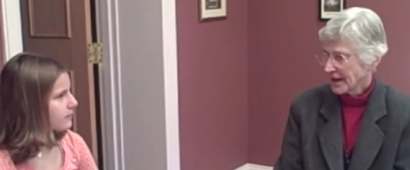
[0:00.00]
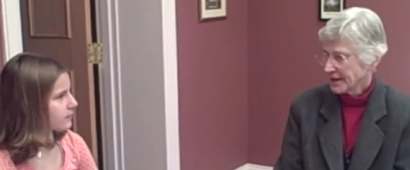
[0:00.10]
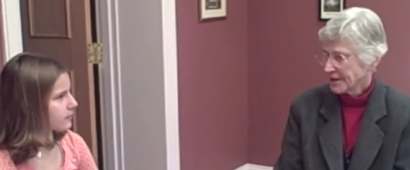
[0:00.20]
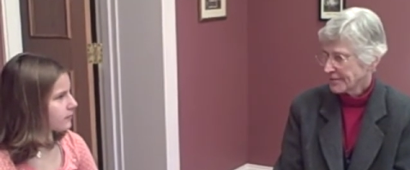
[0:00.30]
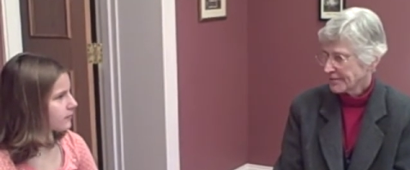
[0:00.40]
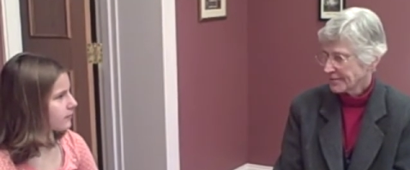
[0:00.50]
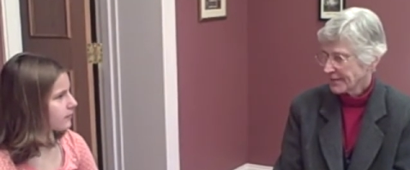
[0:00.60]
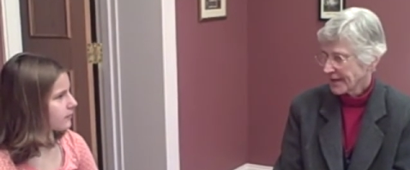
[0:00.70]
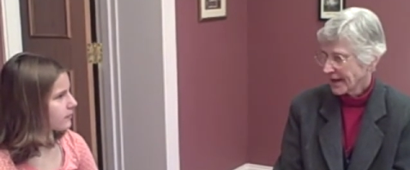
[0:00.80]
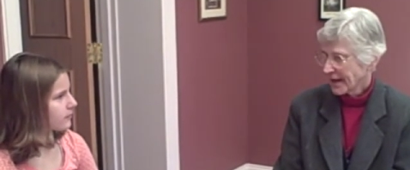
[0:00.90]
Speaker 1: um,
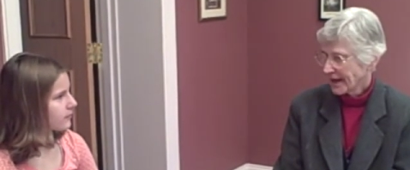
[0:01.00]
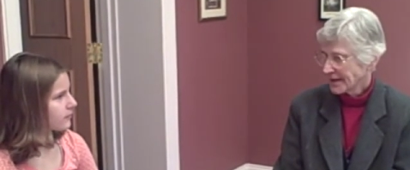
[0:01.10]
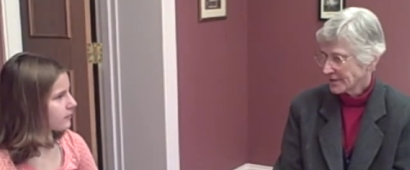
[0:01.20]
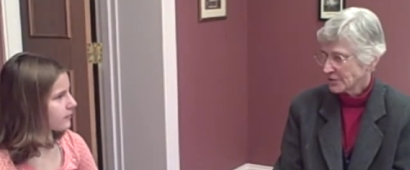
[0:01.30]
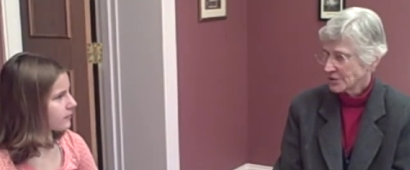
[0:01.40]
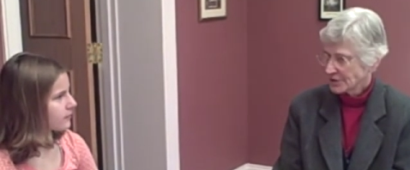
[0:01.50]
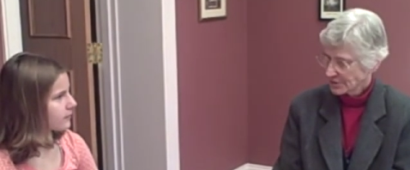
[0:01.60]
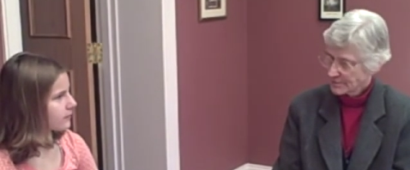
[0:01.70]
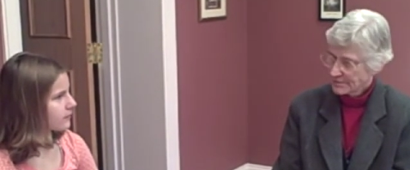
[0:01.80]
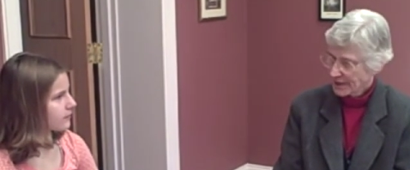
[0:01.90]
and of course
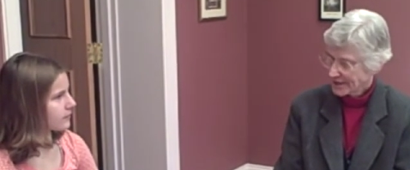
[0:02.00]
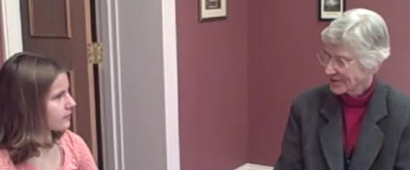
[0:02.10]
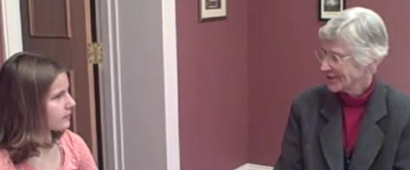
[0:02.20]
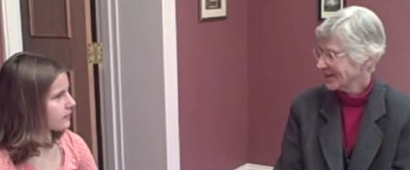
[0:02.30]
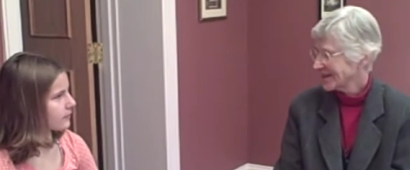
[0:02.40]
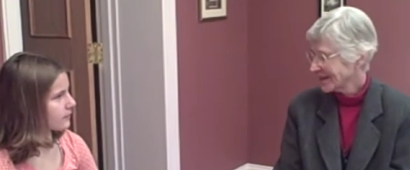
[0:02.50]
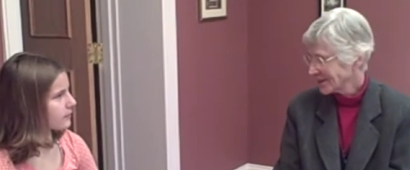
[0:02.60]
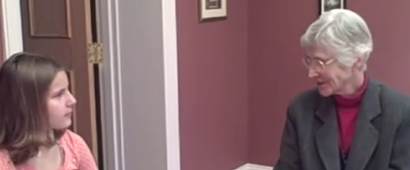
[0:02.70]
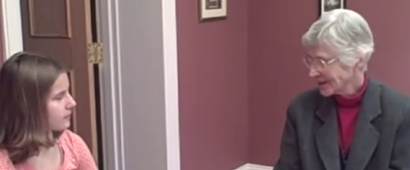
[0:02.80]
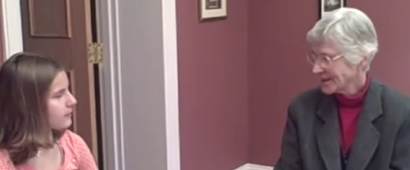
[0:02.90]
back to the United
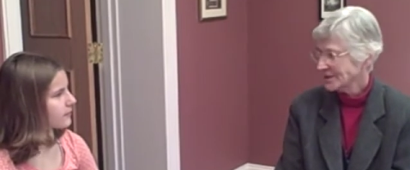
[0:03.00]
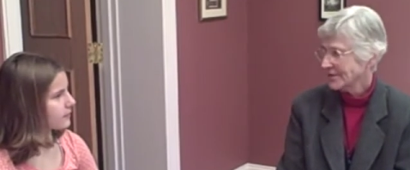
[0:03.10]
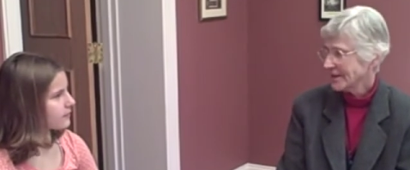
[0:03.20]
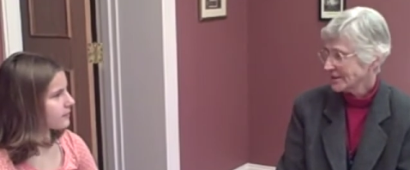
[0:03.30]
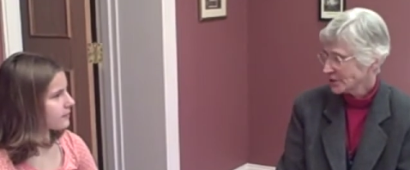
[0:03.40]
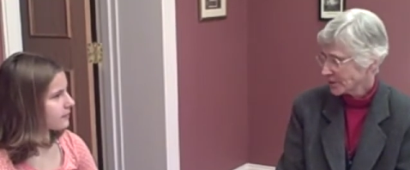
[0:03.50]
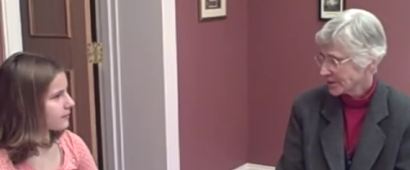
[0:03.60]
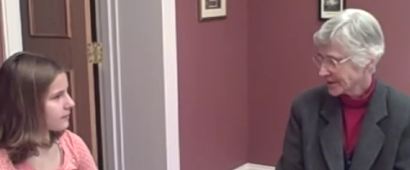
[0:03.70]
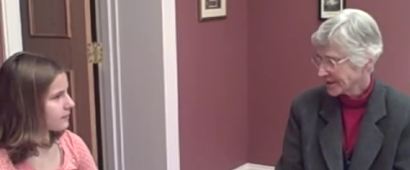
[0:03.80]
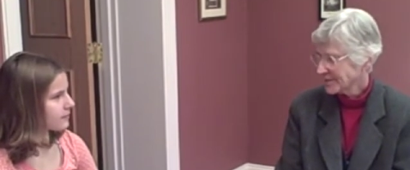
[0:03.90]
States
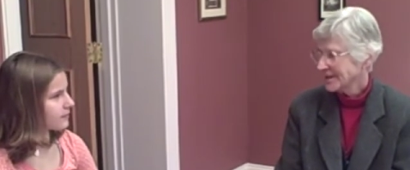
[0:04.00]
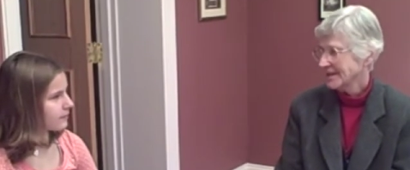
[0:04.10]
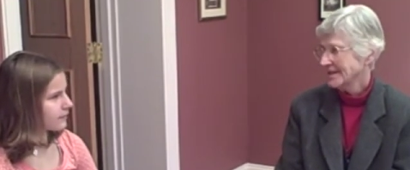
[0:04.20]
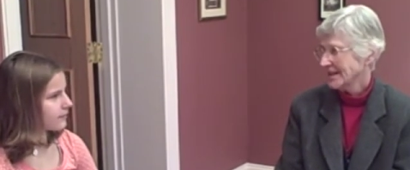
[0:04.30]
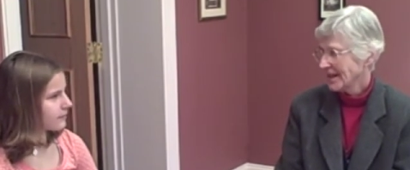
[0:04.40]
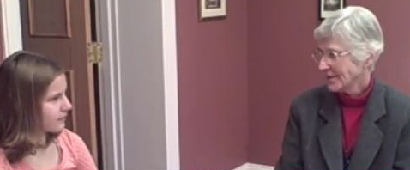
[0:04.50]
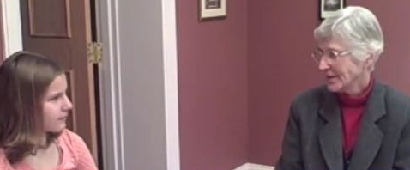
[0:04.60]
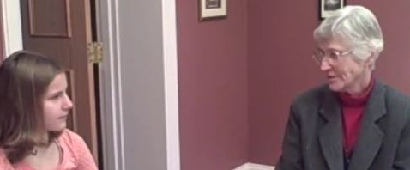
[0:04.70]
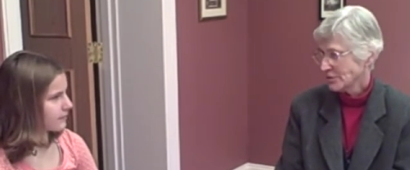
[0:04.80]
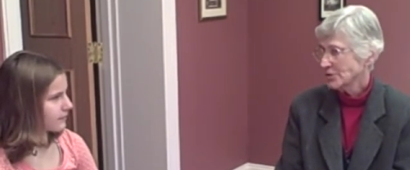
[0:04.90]
eventually. And then
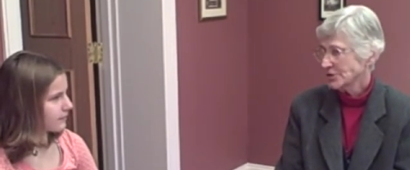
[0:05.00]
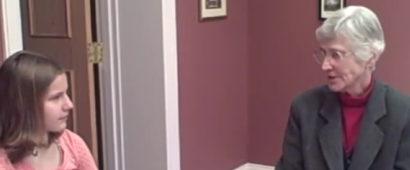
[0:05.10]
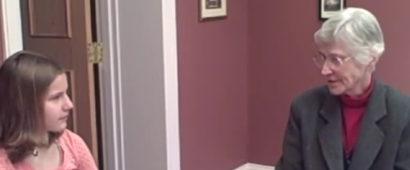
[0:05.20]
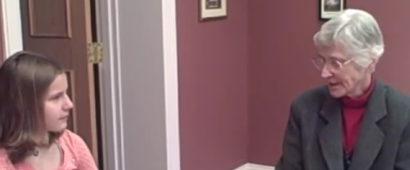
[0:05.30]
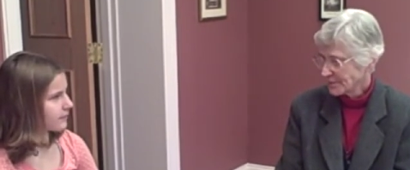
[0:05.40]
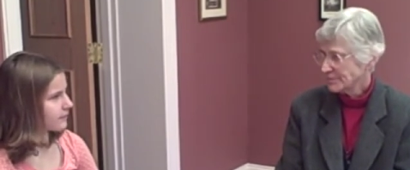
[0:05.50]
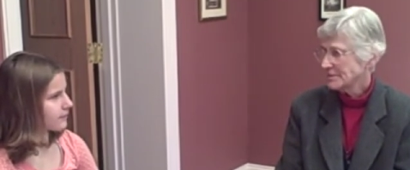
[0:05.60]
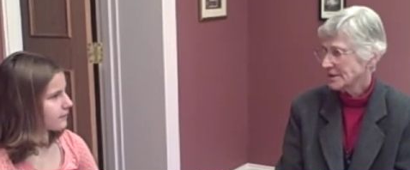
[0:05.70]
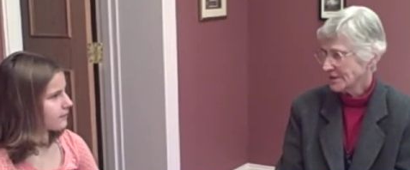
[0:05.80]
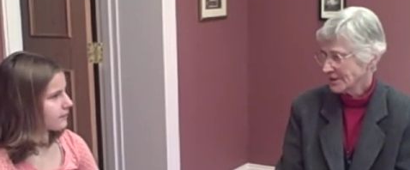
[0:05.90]
of course it, it
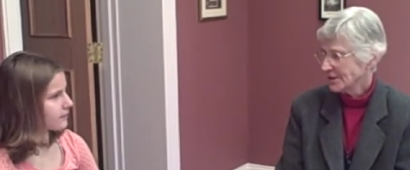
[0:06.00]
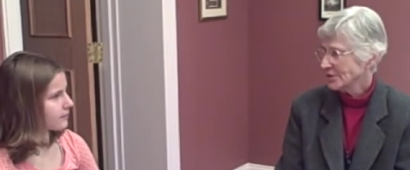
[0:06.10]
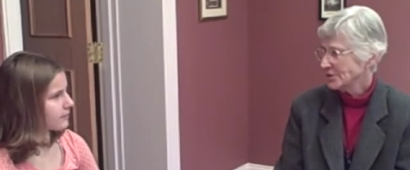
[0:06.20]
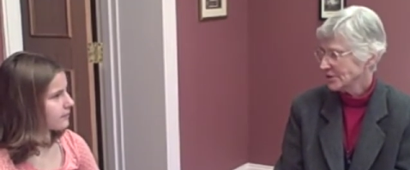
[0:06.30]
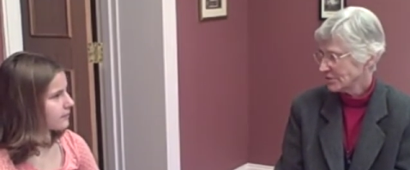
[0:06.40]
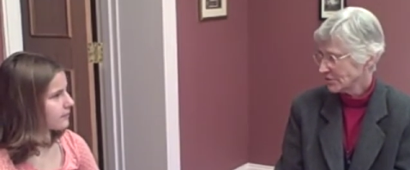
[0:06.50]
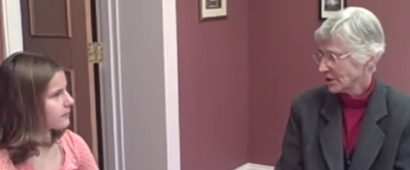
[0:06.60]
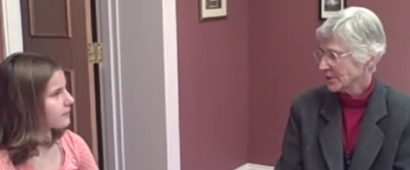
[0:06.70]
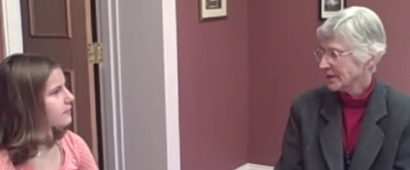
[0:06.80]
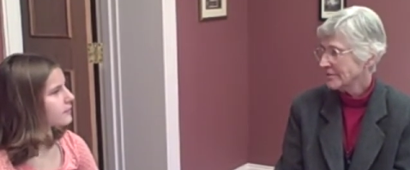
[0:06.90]
continued to
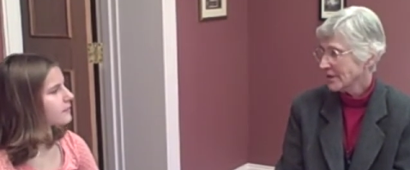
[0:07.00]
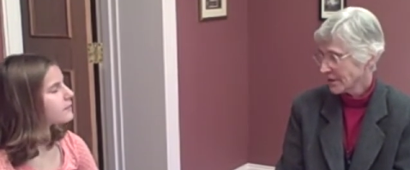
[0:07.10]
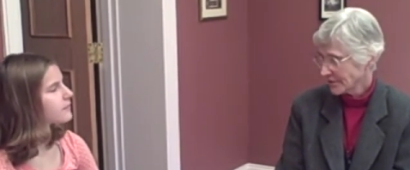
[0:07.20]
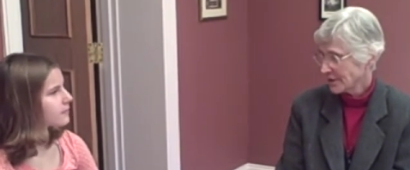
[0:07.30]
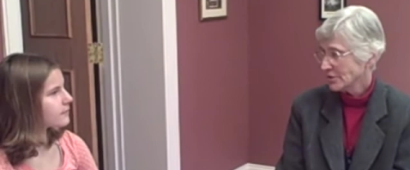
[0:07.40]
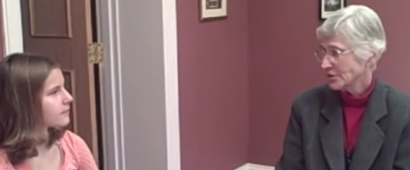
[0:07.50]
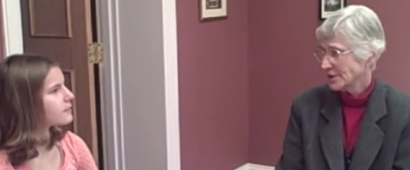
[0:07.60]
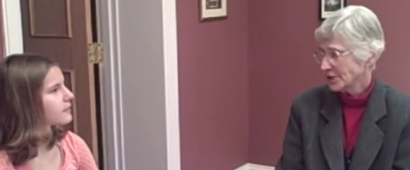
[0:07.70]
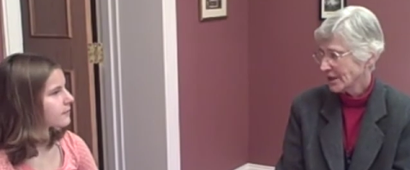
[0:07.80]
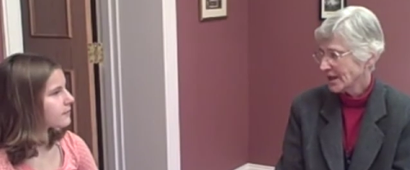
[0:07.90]
grow and evolve, the whole
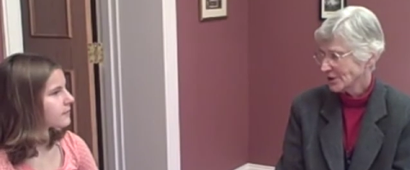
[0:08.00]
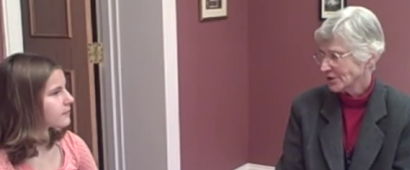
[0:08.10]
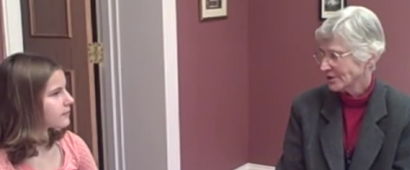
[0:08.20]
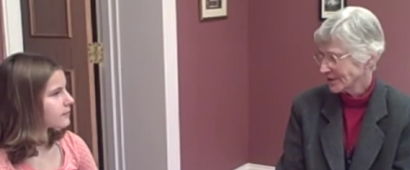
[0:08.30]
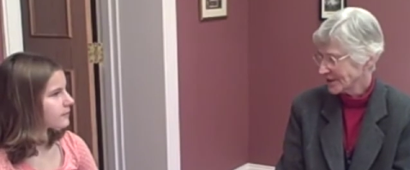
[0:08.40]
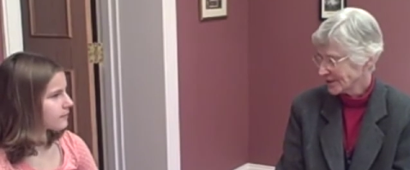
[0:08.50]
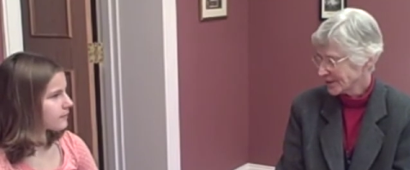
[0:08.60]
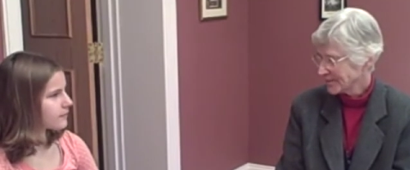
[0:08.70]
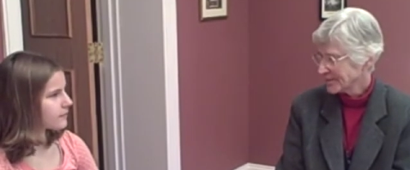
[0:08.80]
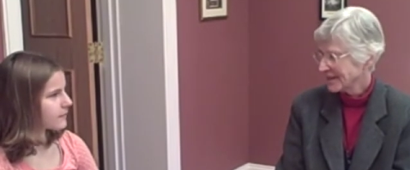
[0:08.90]
educational system.
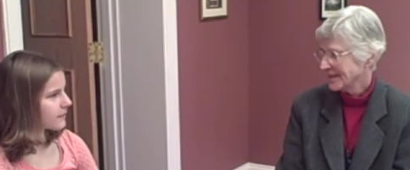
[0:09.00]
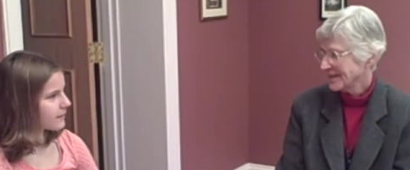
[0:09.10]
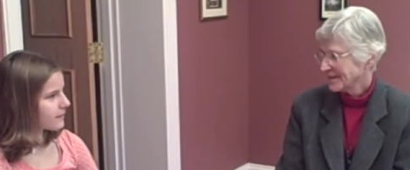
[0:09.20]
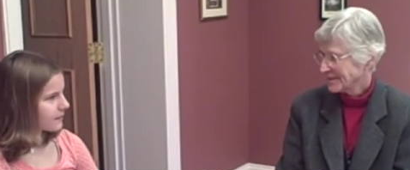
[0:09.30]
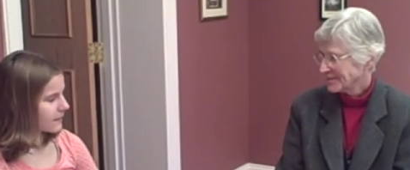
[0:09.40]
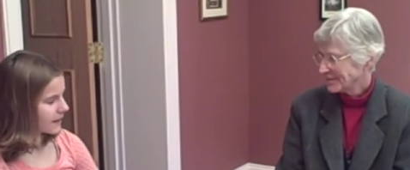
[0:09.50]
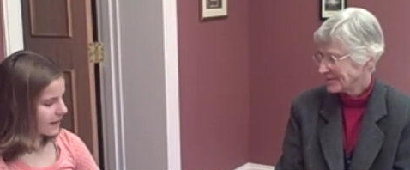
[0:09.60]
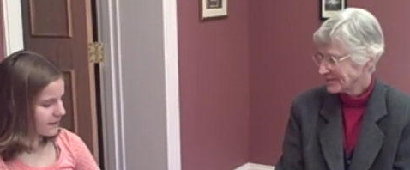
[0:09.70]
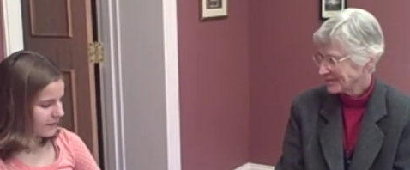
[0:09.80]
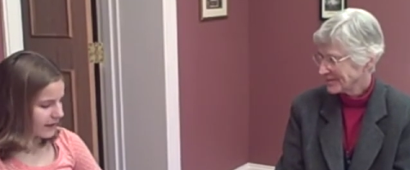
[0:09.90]

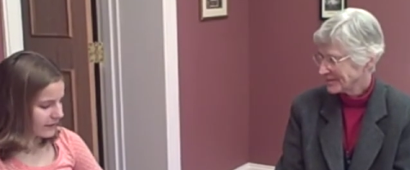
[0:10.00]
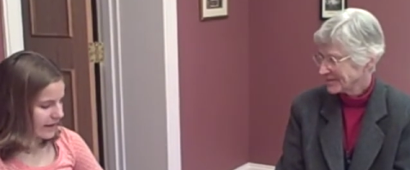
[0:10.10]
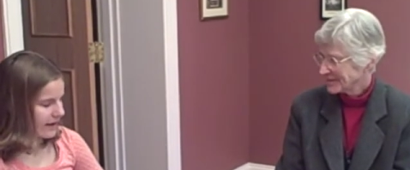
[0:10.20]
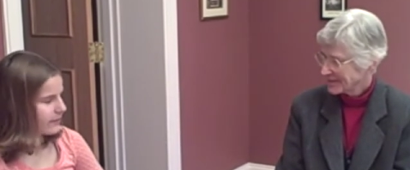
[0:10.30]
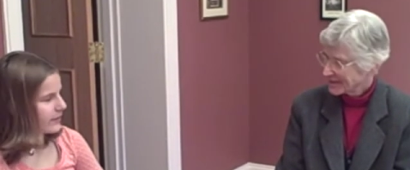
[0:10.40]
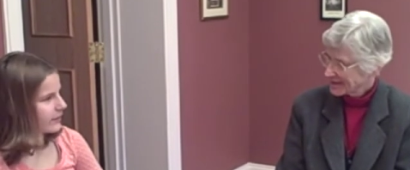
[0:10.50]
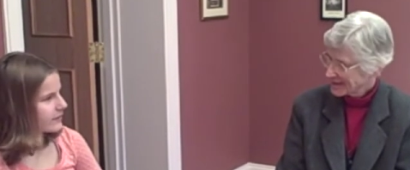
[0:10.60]
Speaker 2: And around how big